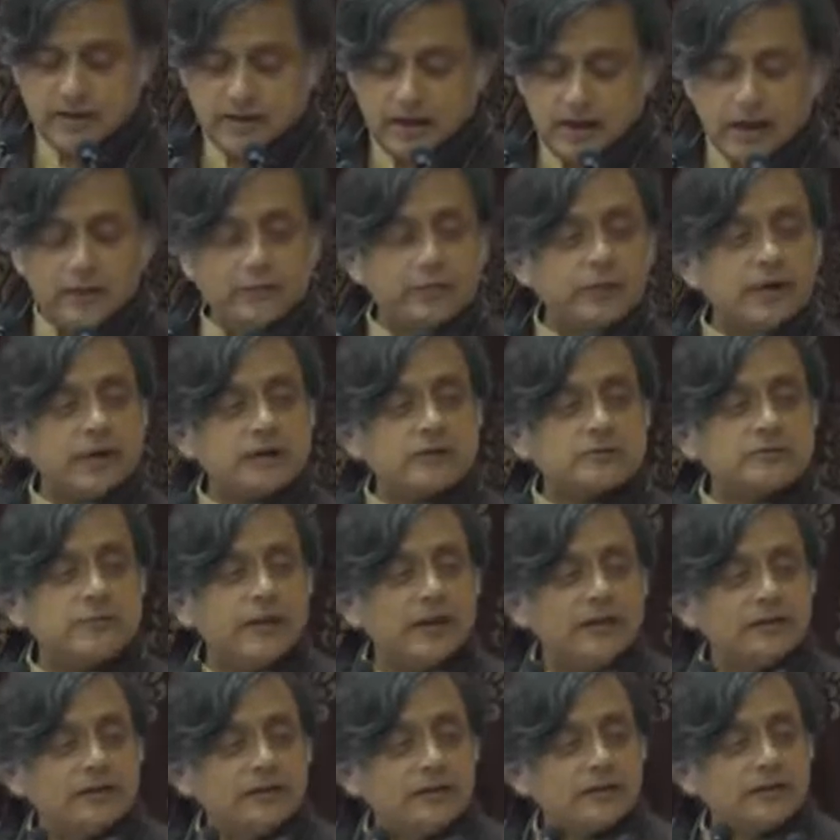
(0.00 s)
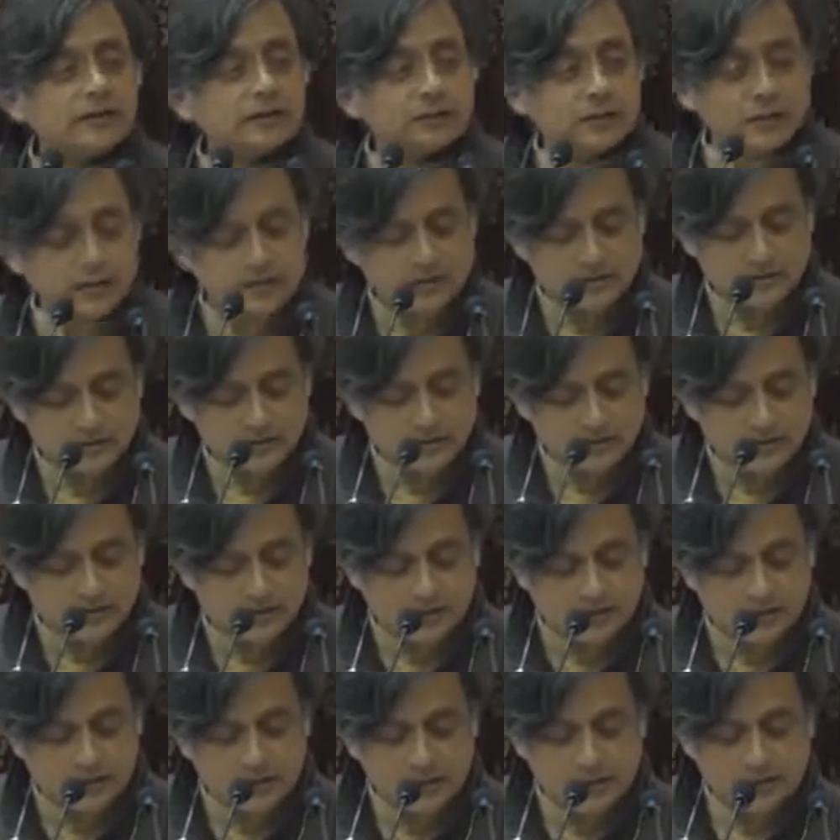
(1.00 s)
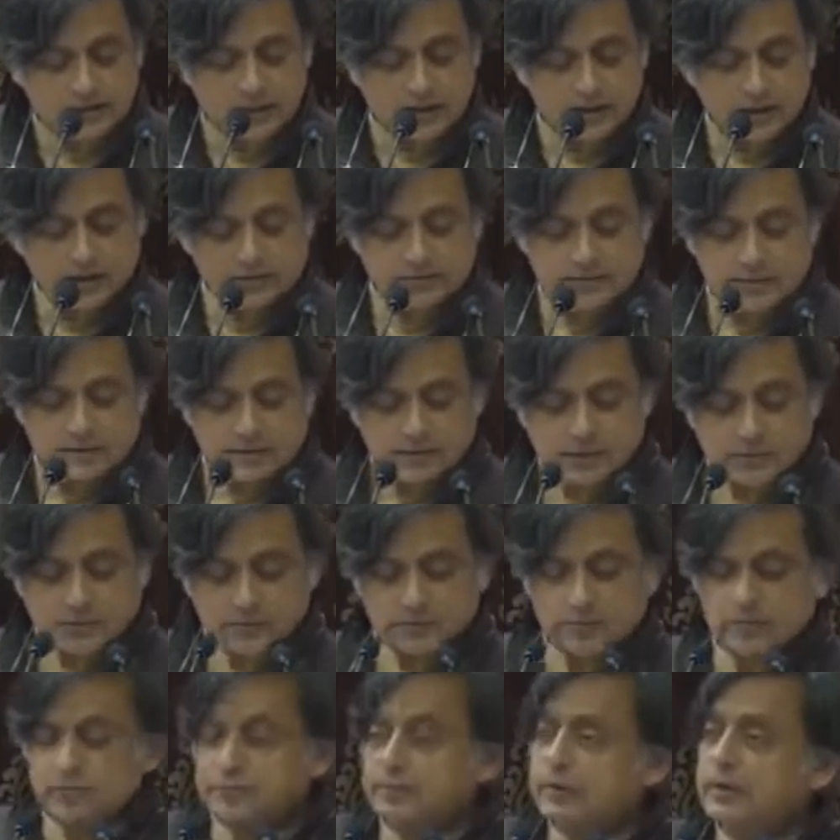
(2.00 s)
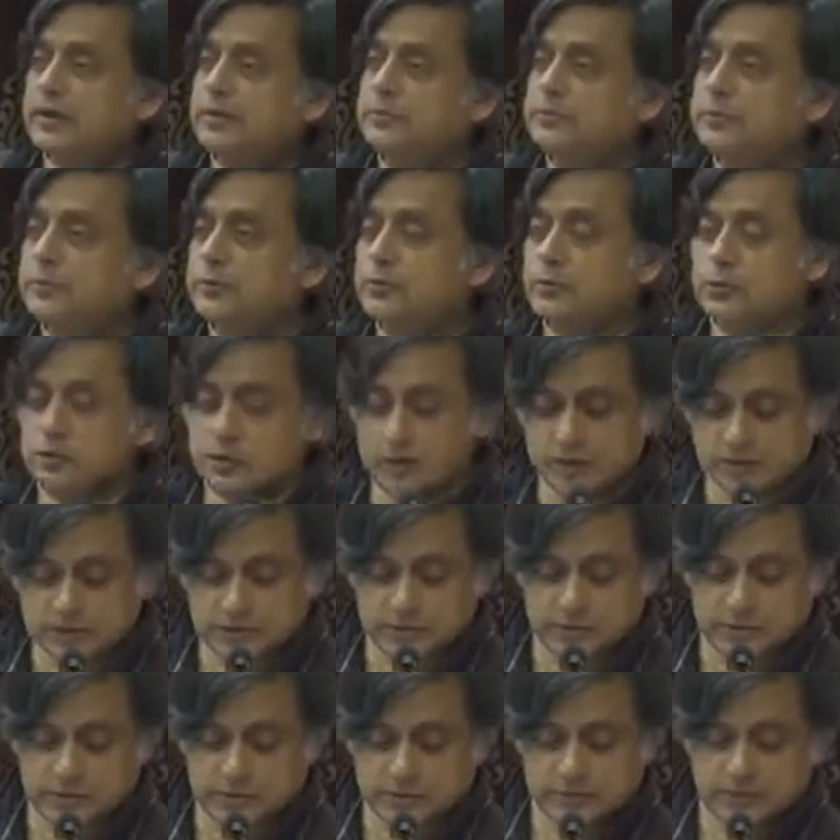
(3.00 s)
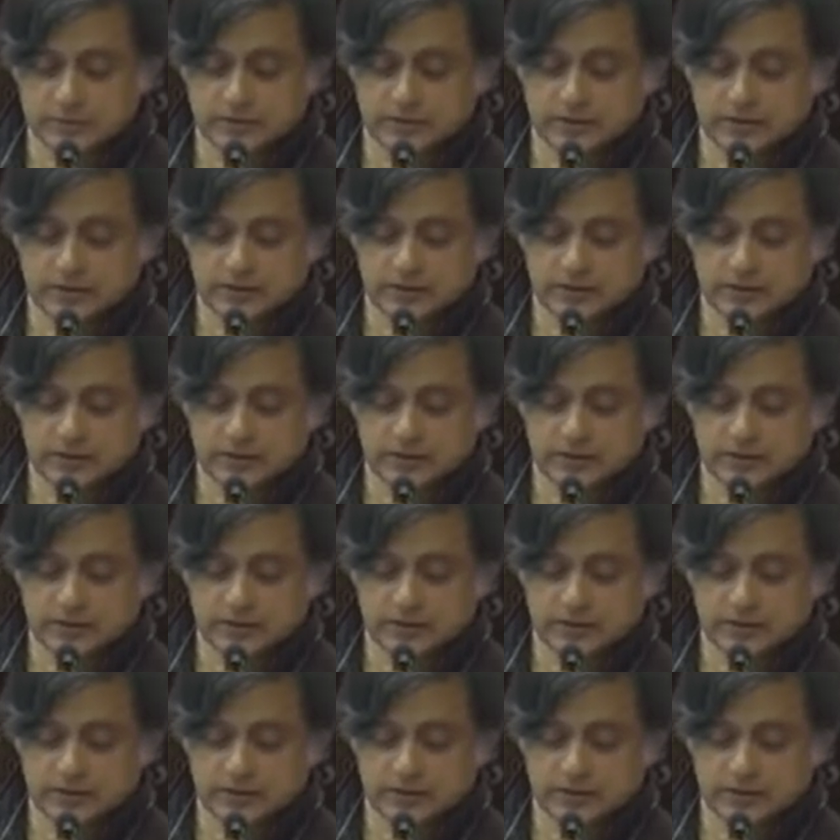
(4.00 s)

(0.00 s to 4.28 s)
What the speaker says: I will expand that question. Is there any chance that someone from Manipur or Lakshadweep